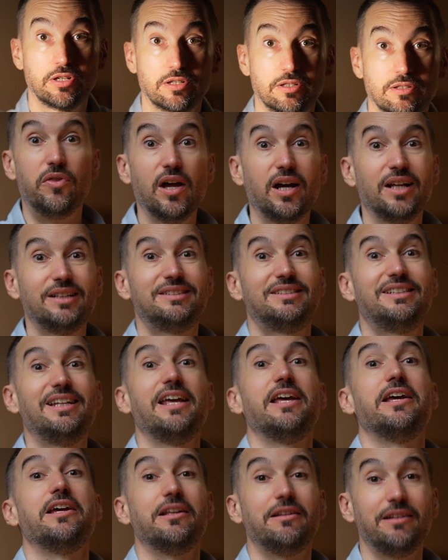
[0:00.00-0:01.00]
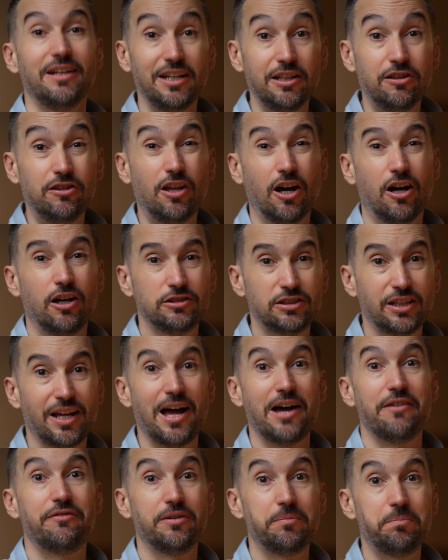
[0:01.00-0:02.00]
That said, it does
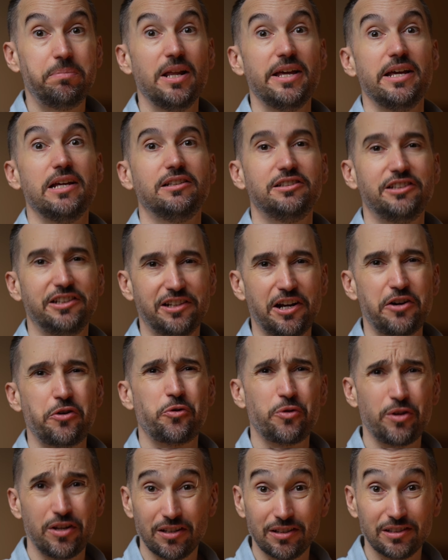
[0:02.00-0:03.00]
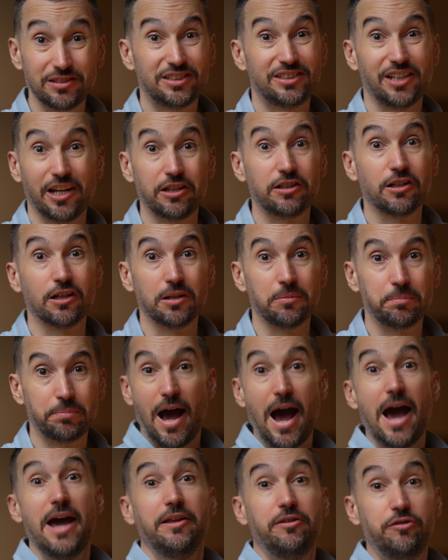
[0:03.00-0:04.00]
have a place in a real setup.
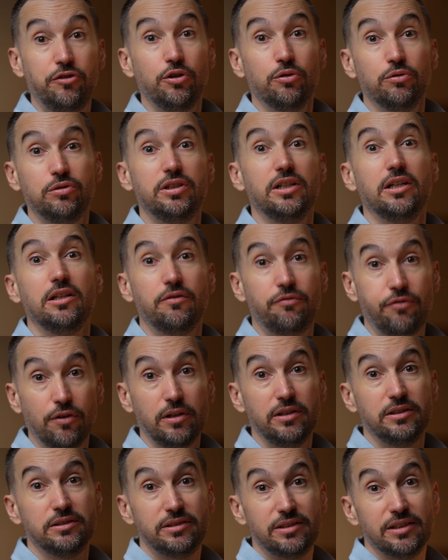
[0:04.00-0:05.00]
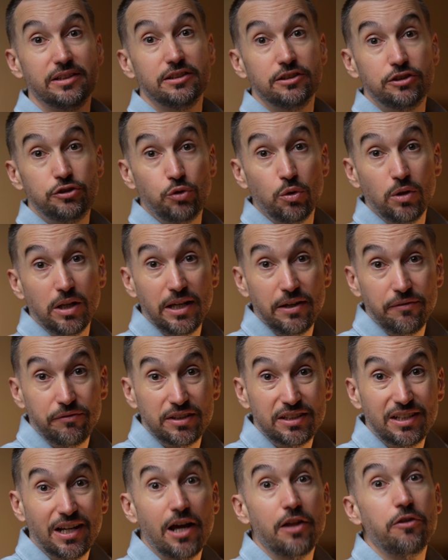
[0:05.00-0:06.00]
I'd use it, for instance, to lift
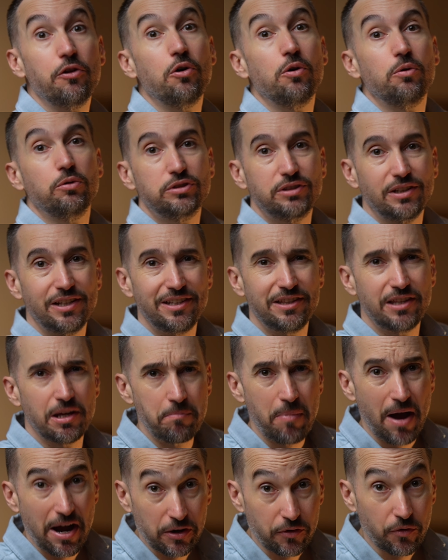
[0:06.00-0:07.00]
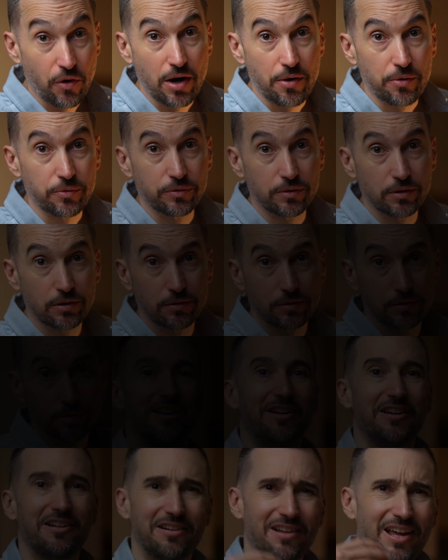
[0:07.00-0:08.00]
shadows in the background.
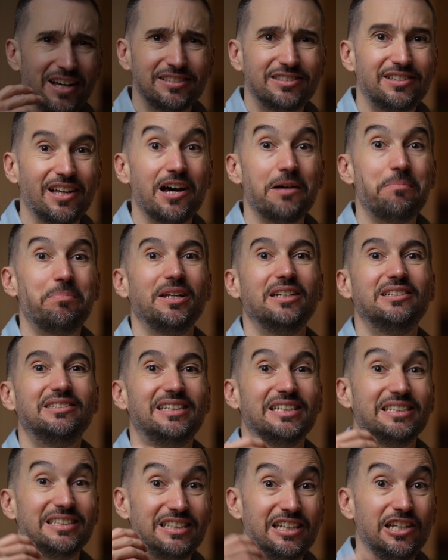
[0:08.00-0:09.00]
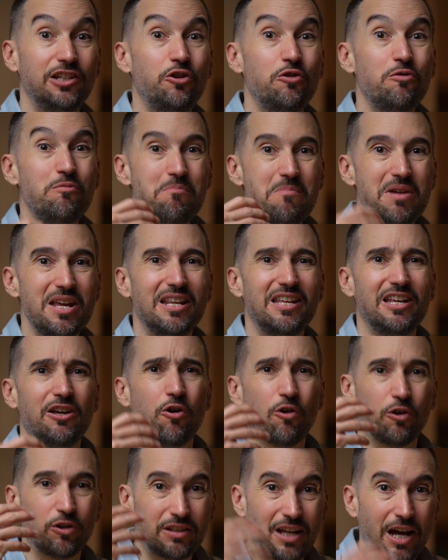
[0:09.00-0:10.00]
Next up is the Zhiyun Mini
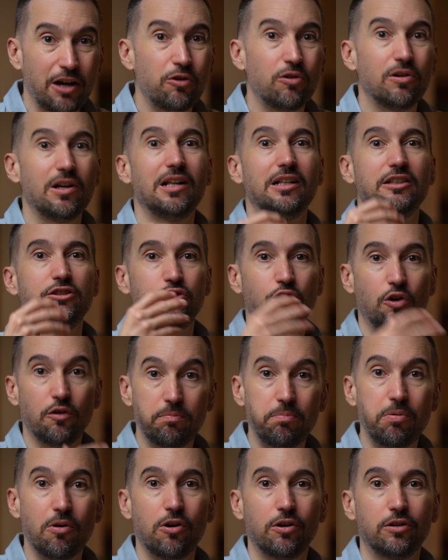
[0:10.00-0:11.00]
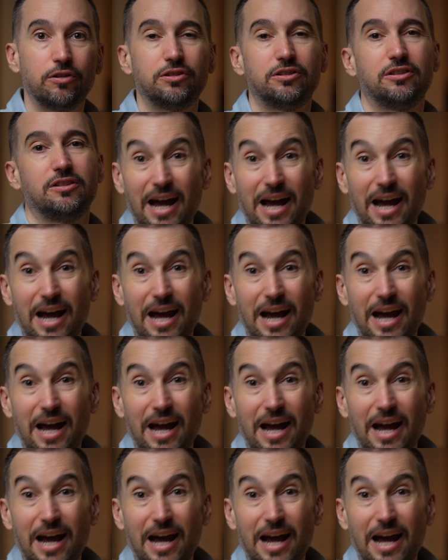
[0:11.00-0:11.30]
Octagonal Softbox.